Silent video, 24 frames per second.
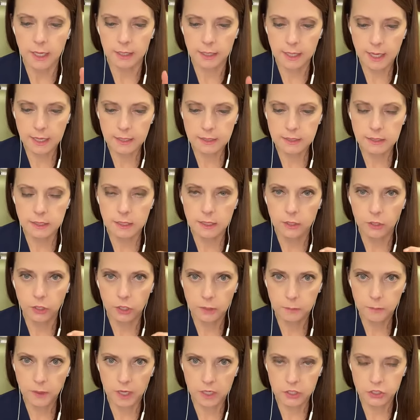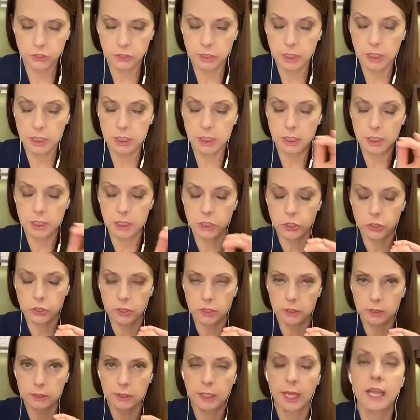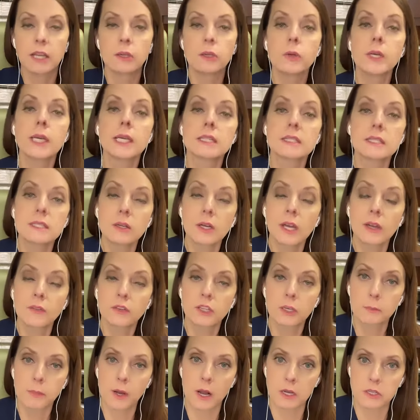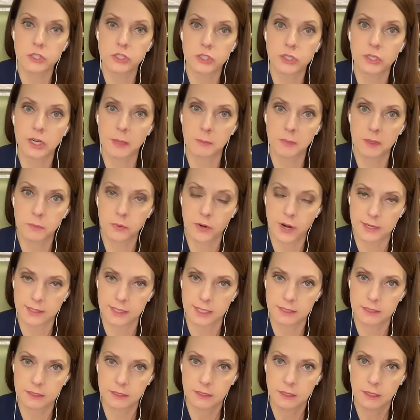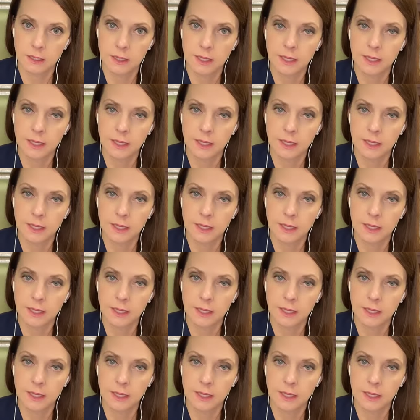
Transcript: Yes, good posture is essential, and you can still have good posture and be pregnant.